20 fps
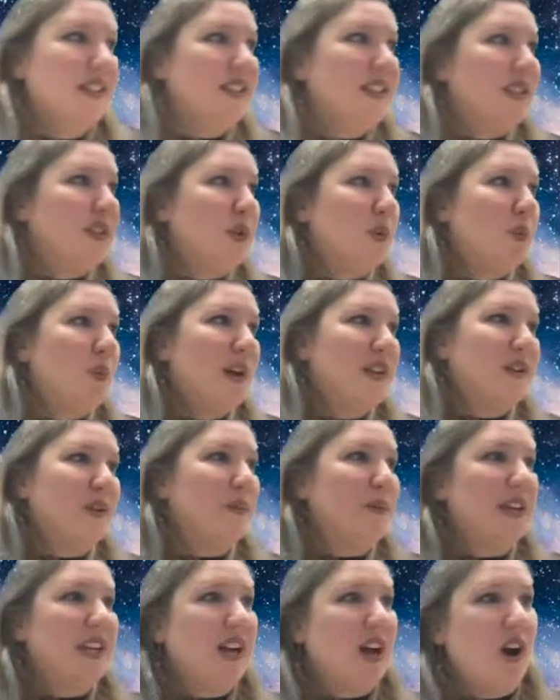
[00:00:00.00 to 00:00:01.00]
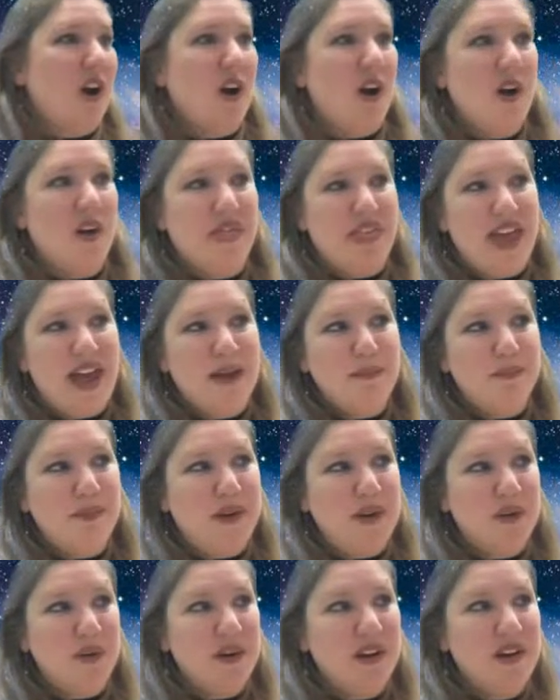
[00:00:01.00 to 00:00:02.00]
So what do we call that
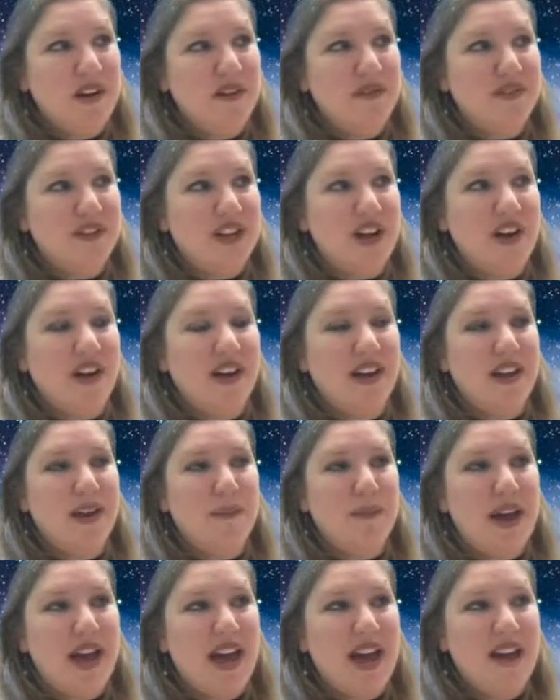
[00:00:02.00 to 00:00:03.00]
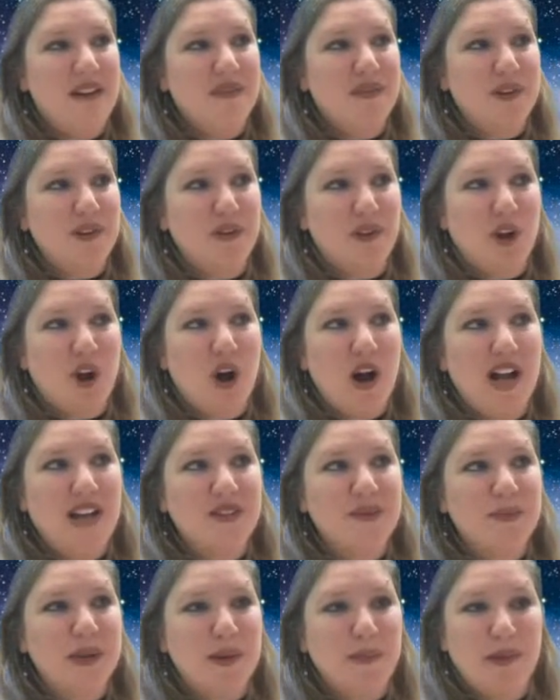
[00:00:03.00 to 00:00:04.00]
period of time after the
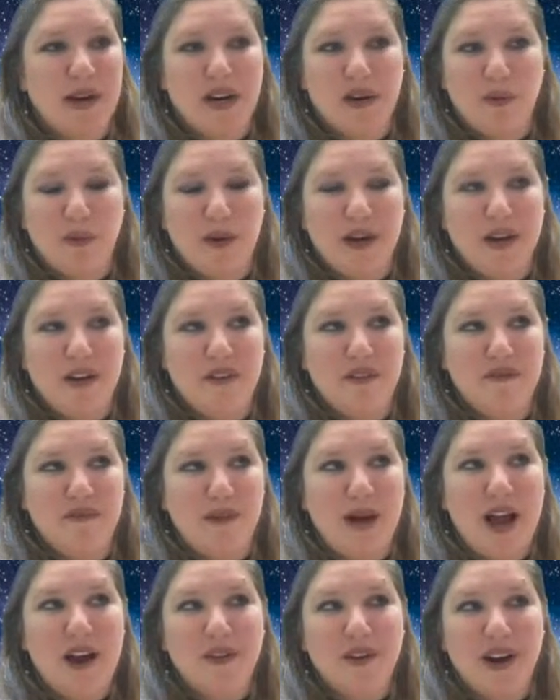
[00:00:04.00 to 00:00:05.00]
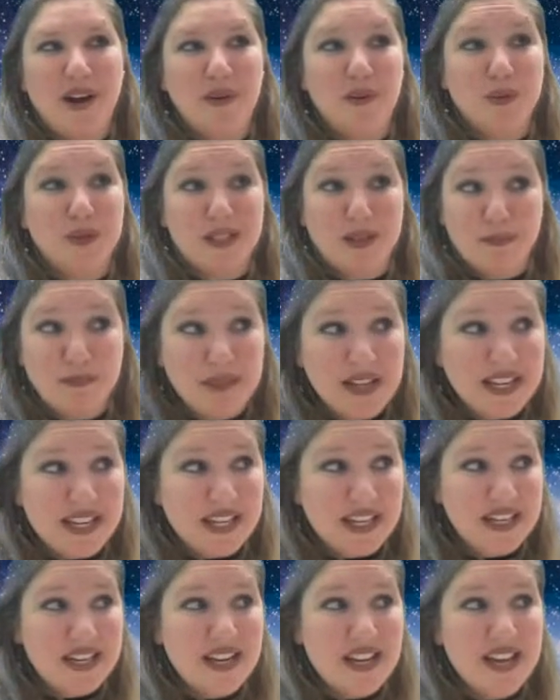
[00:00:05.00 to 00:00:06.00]
cosmic microwave background was
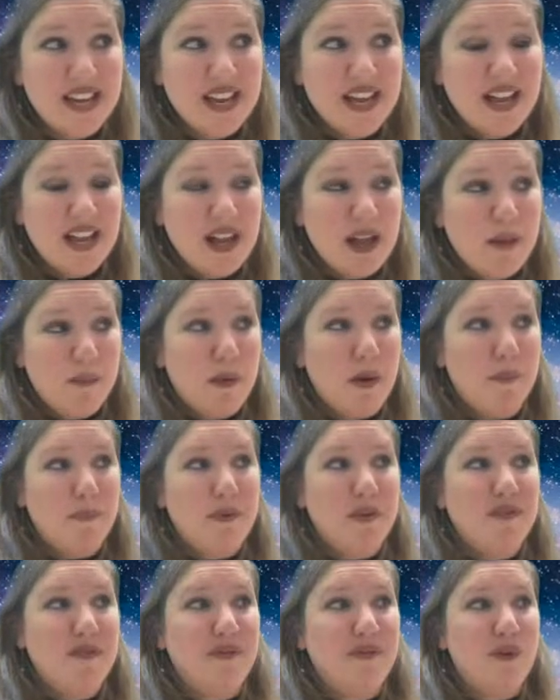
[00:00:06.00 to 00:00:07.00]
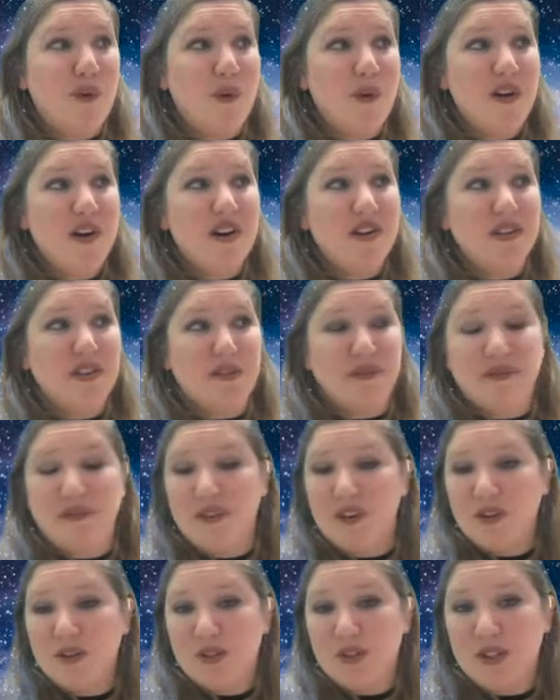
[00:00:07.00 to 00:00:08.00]
emitted, but before the
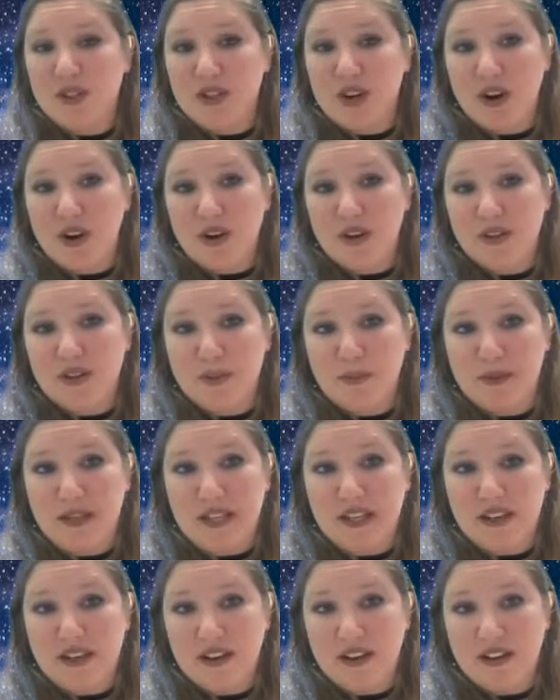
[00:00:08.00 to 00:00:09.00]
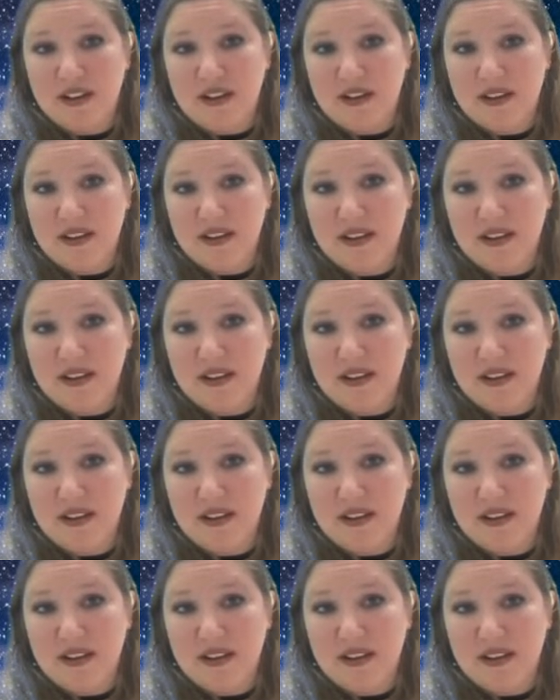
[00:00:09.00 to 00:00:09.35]
first stars appeared?